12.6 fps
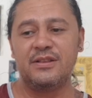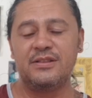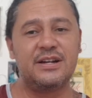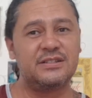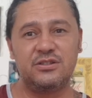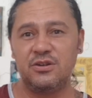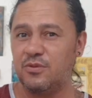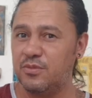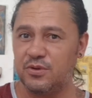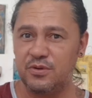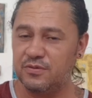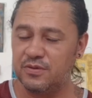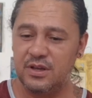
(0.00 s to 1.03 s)
there's no
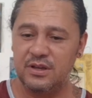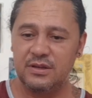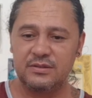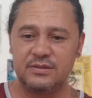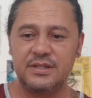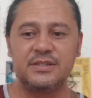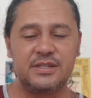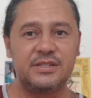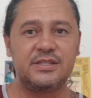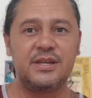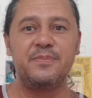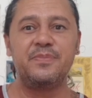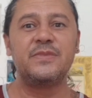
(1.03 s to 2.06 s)
move, the
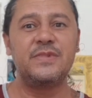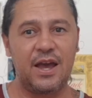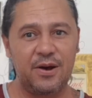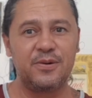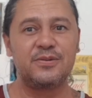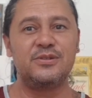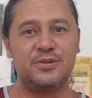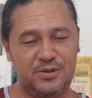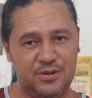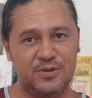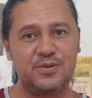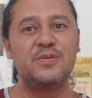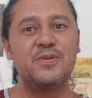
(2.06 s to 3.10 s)
system tell to
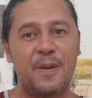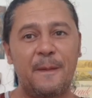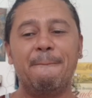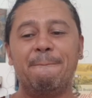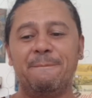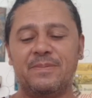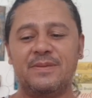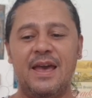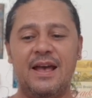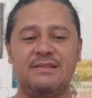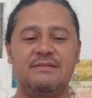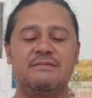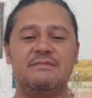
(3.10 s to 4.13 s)
you
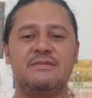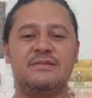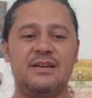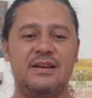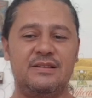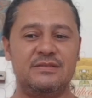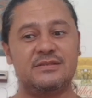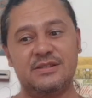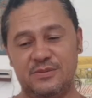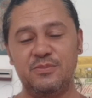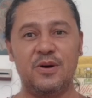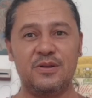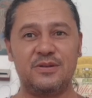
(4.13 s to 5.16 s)
that this
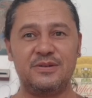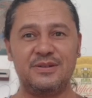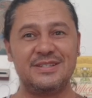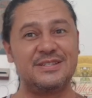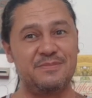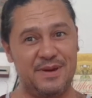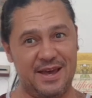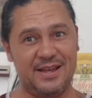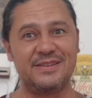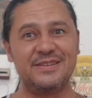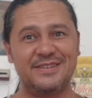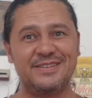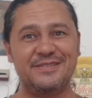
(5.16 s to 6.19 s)
motor is
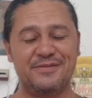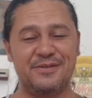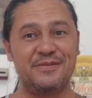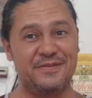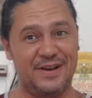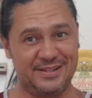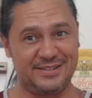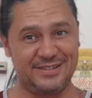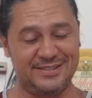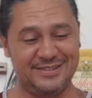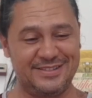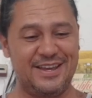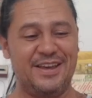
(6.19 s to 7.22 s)
bad for function.
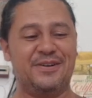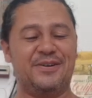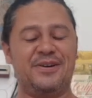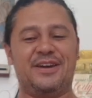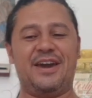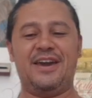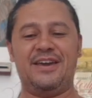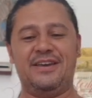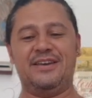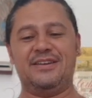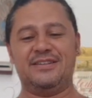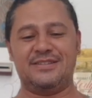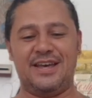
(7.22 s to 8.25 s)
Okay,
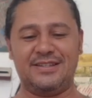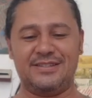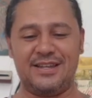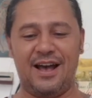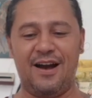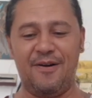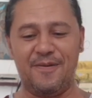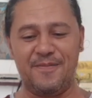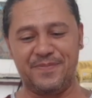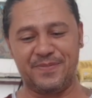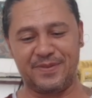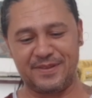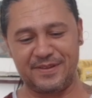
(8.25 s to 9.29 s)
that's
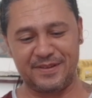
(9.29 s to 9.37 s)
all.